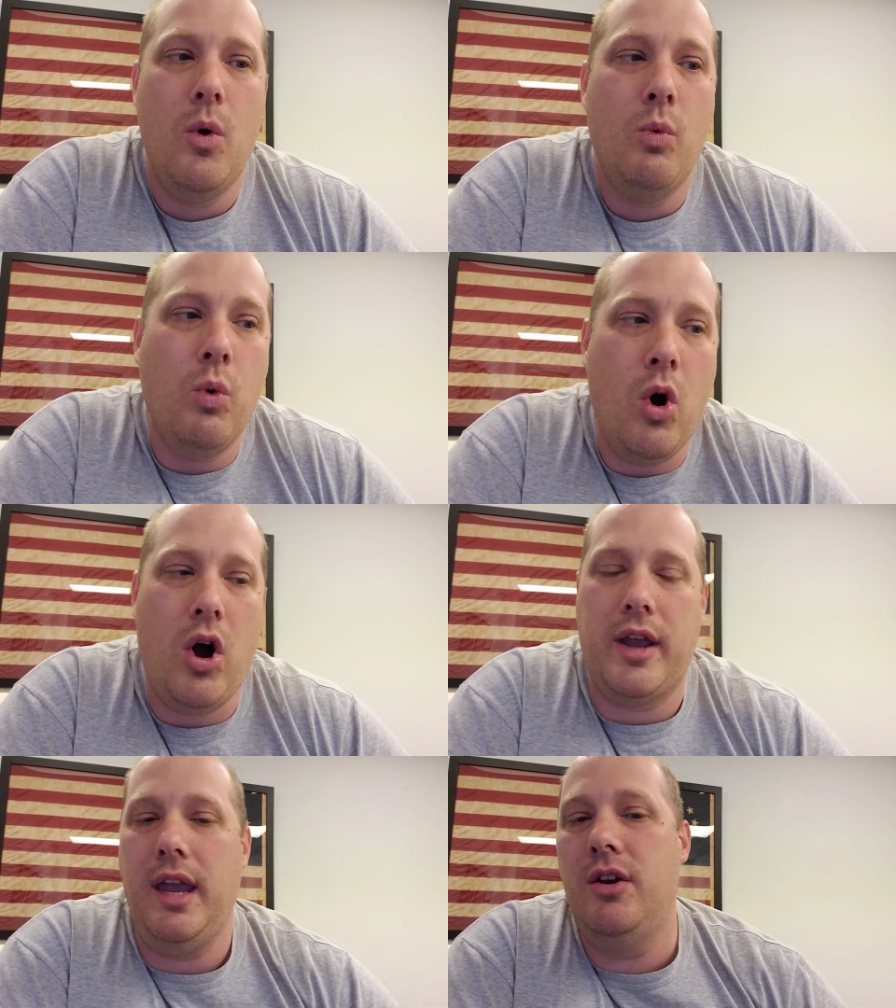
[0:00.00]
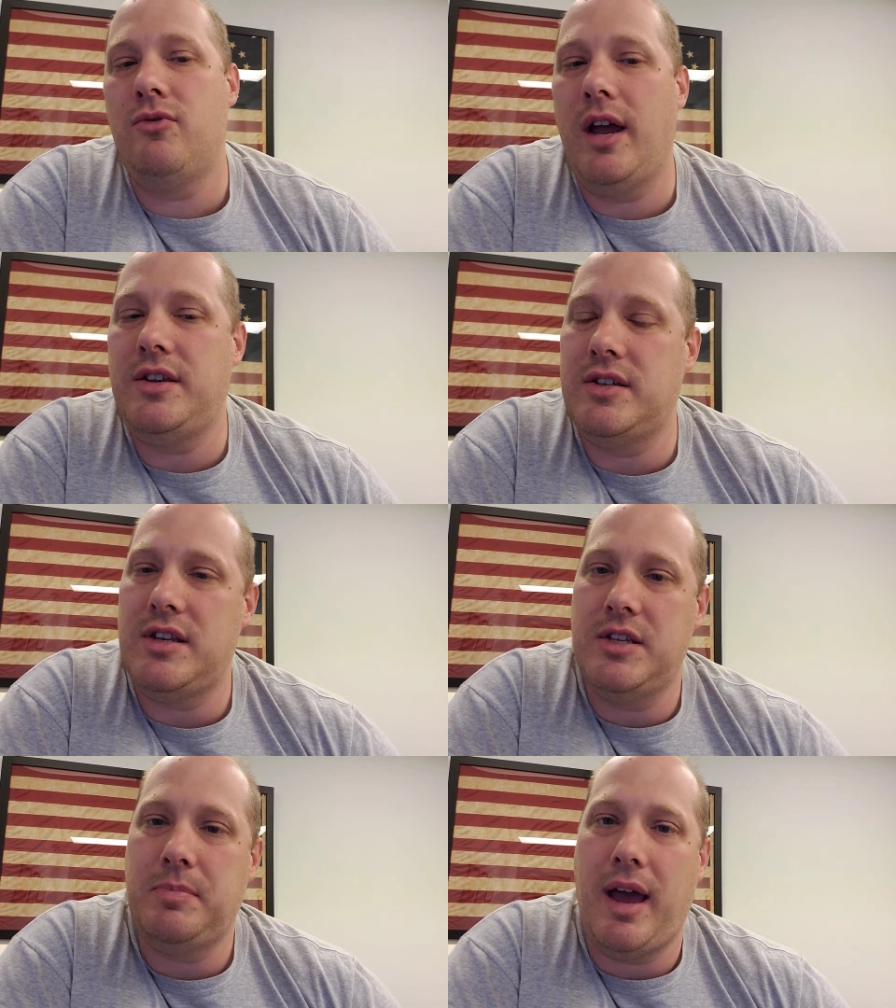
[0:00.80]
walk in
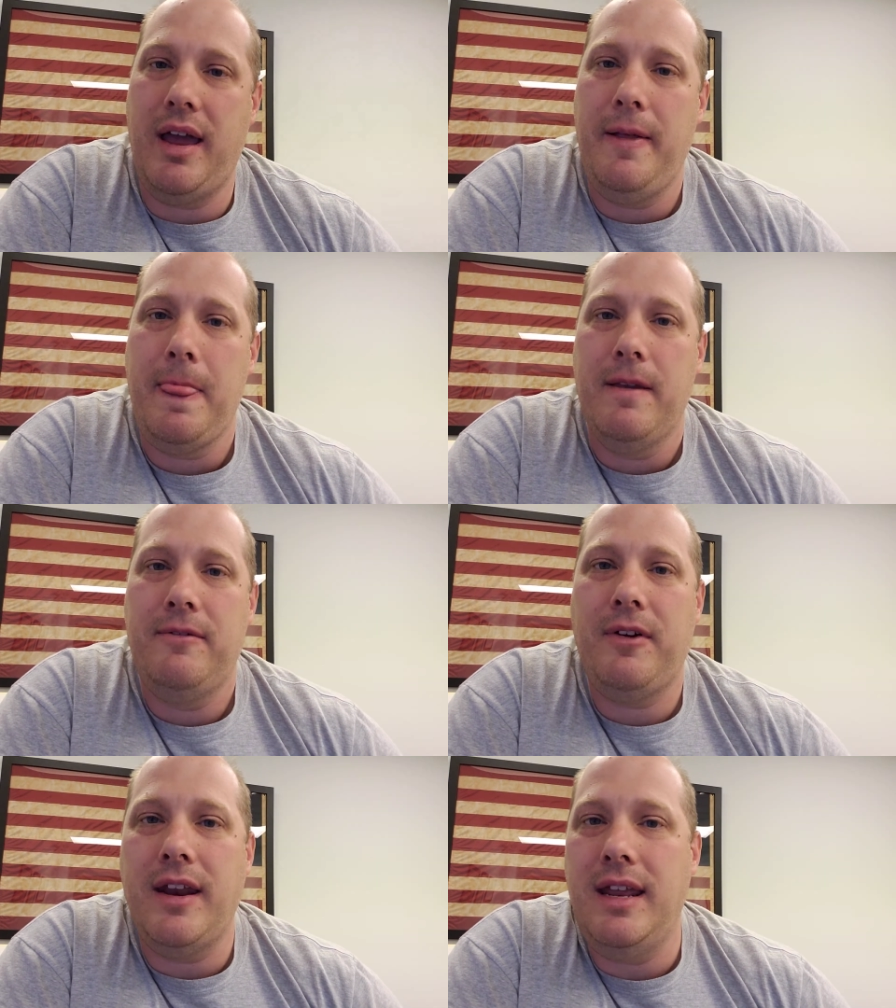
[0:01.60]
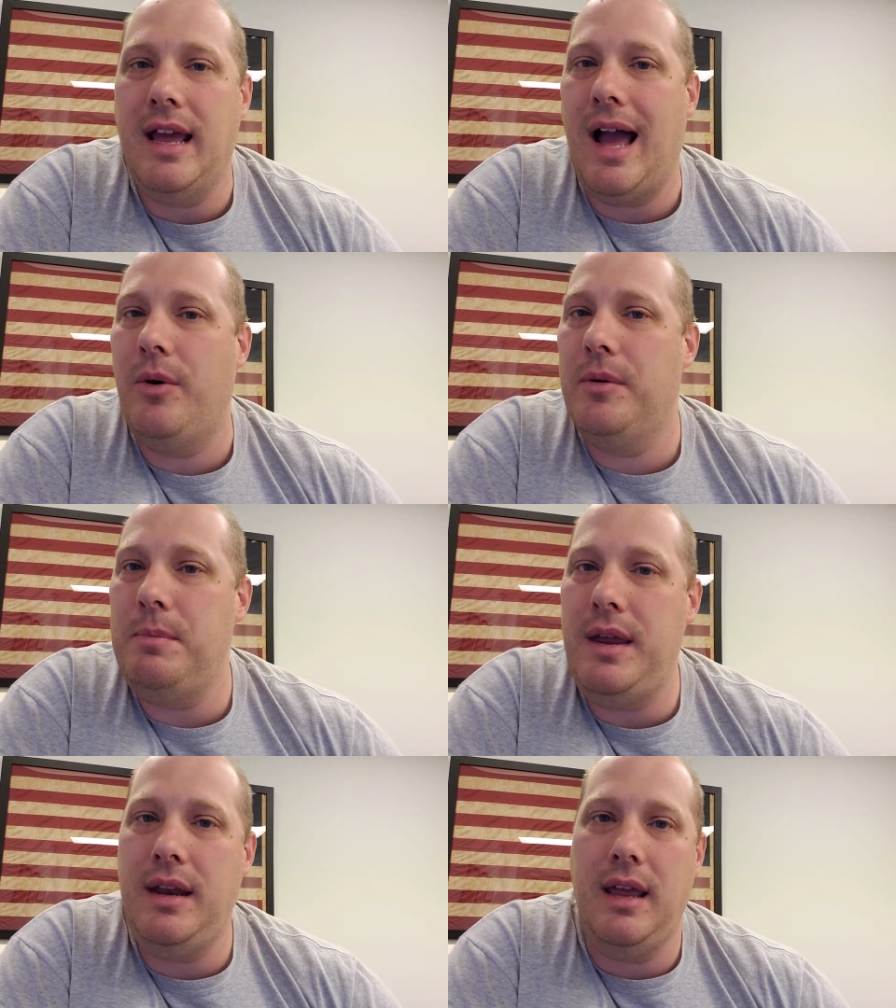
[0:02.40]
righteousness by finding our
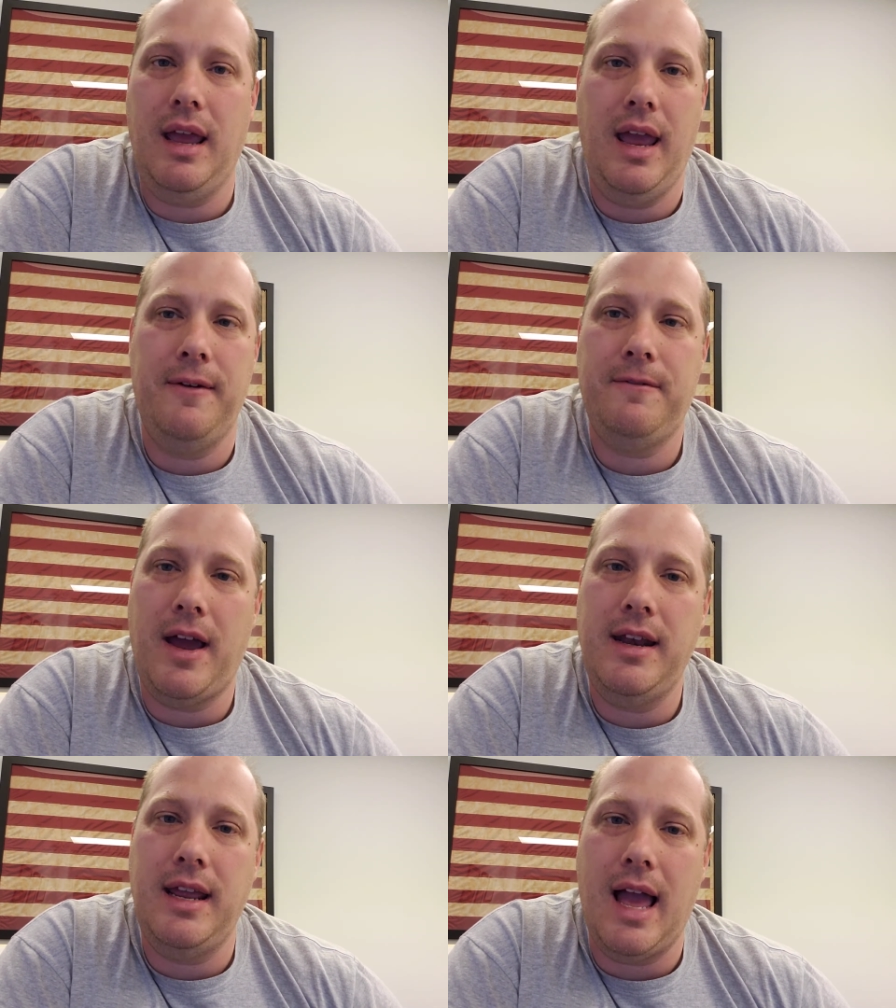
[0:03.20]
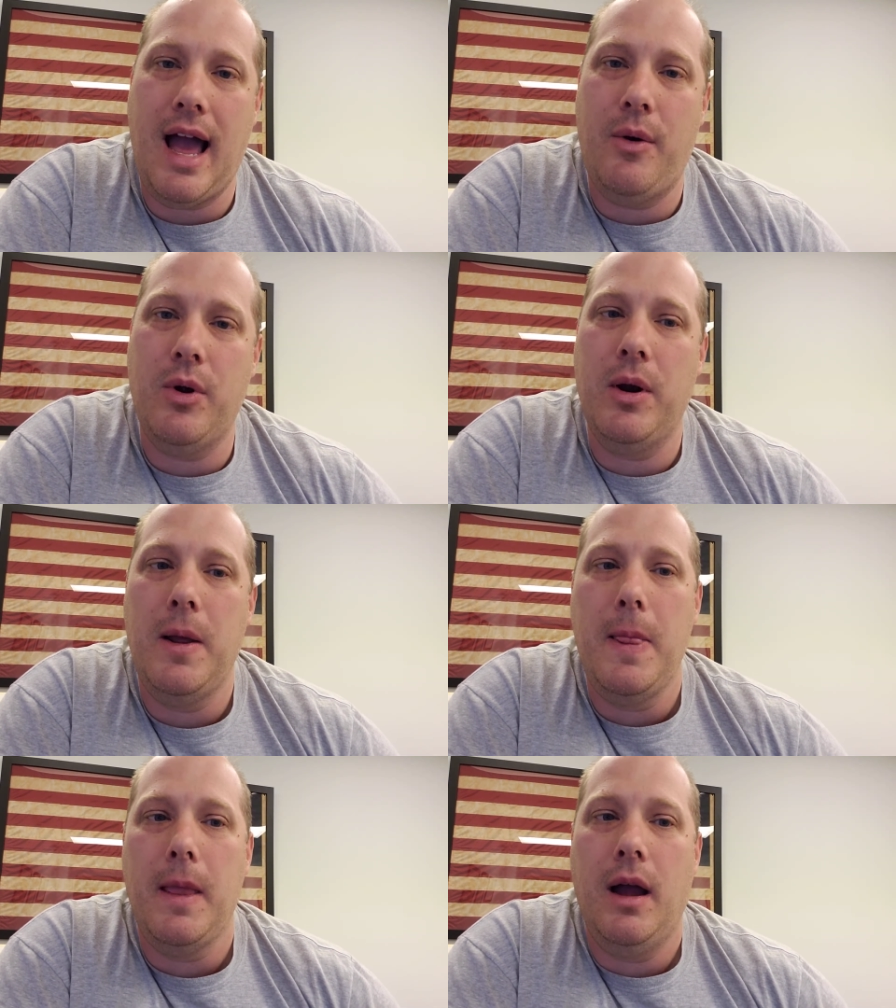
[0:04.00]
meaning and finding our
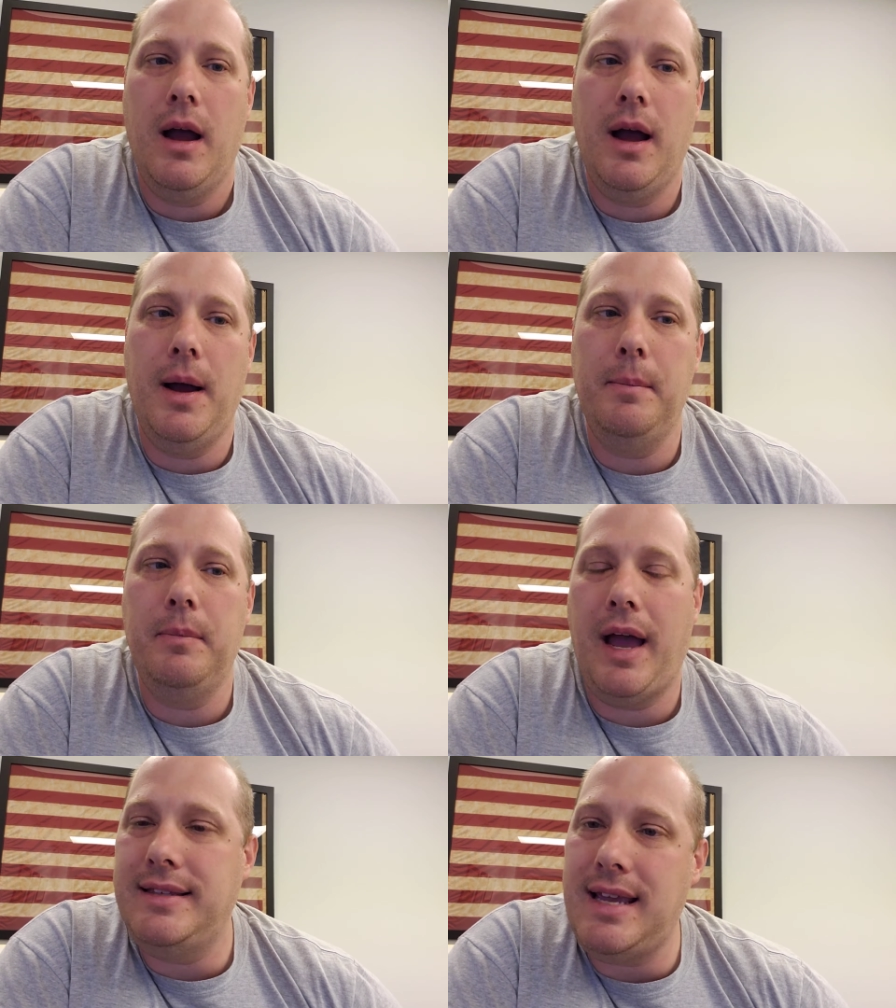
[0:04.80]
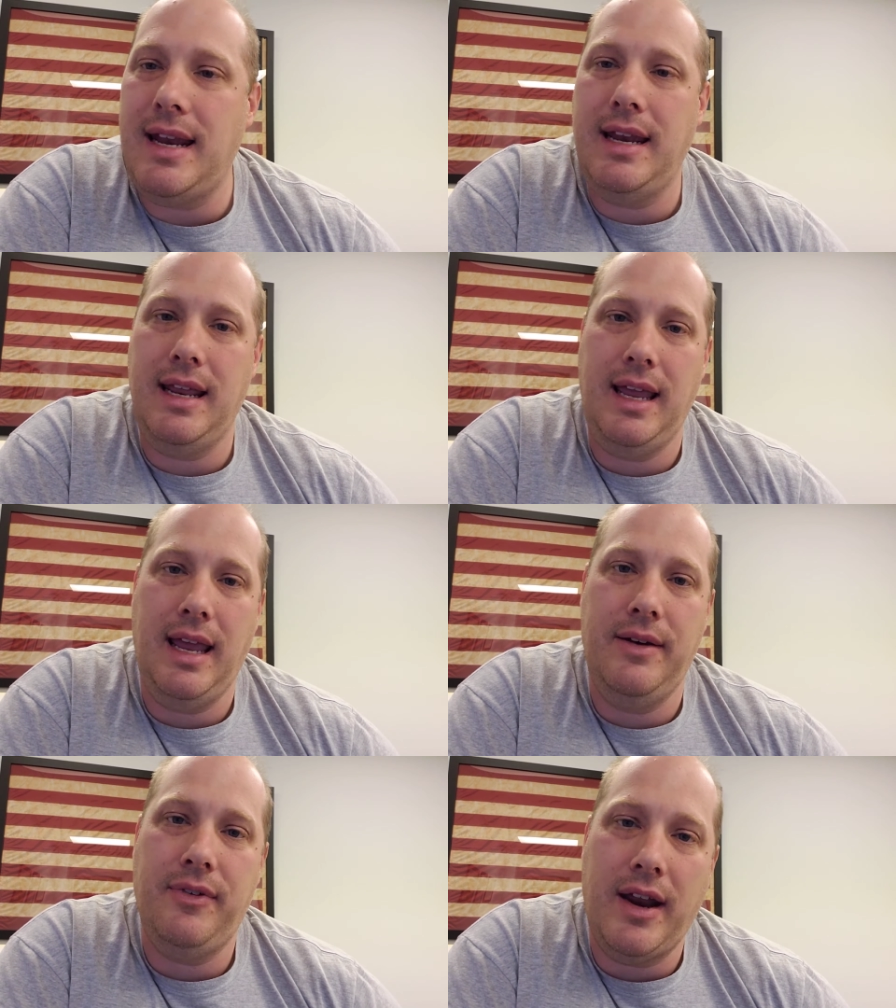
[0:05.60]
um, identity
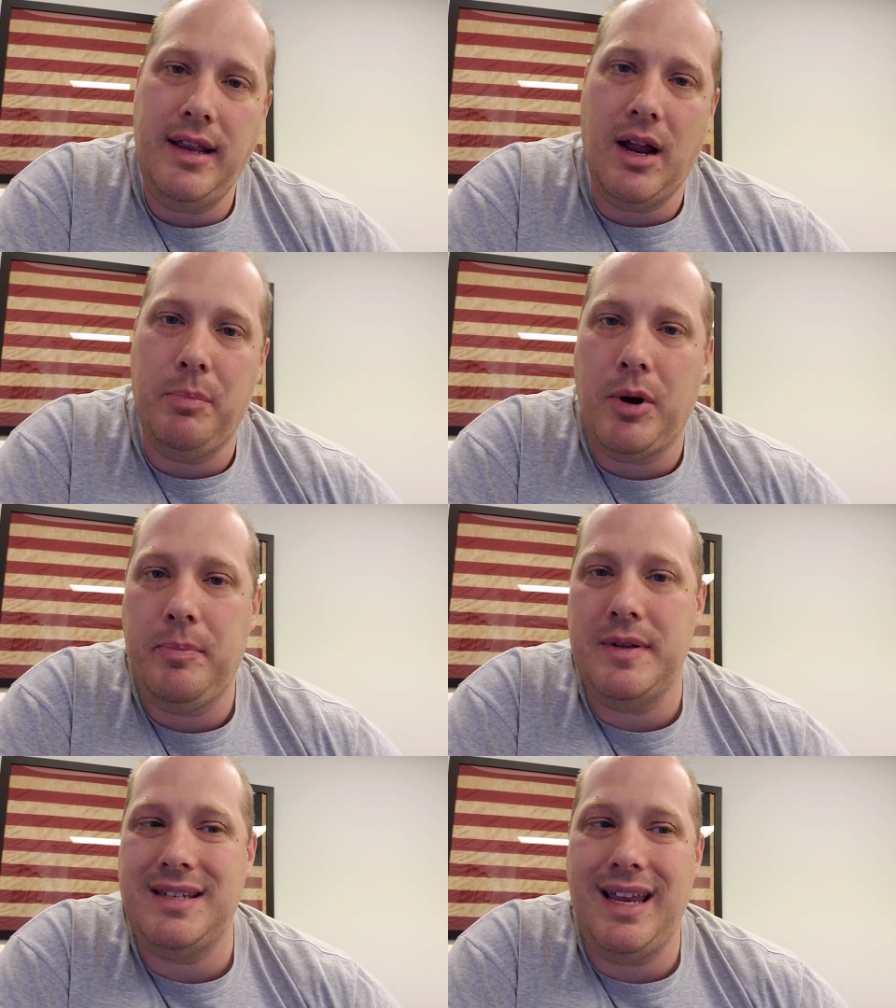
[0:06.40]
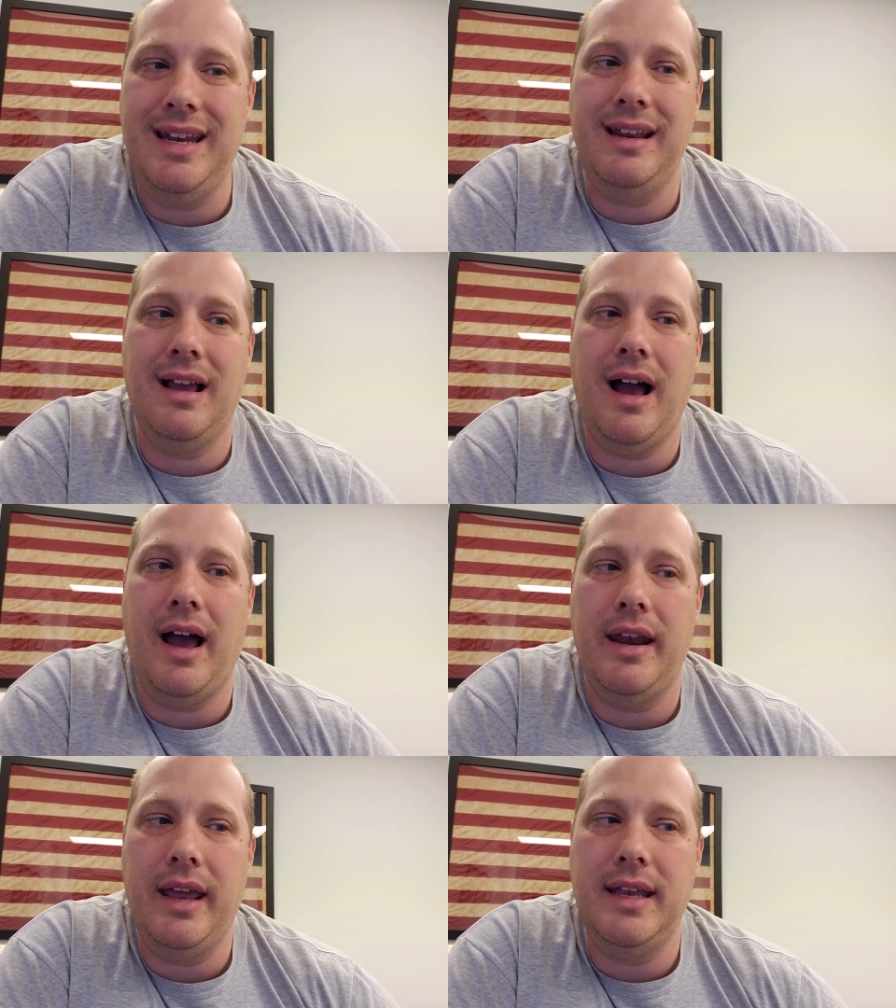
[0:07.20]
and finding our purpose in
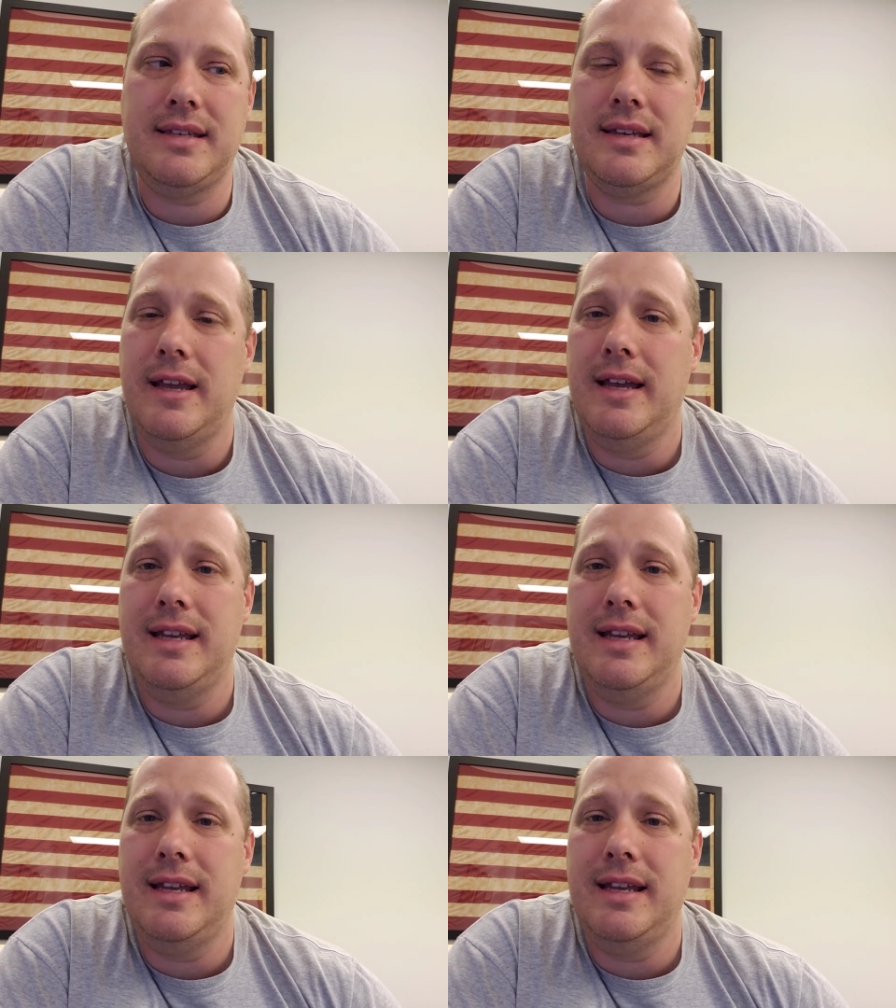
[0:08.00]
God. It's